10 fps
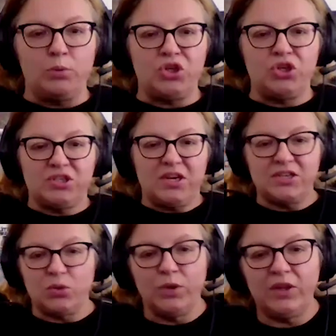she just
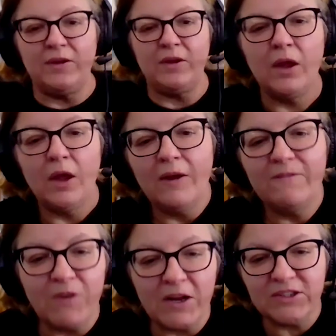has a really
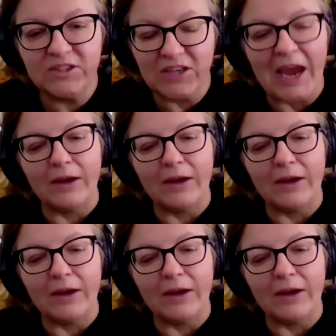fun set,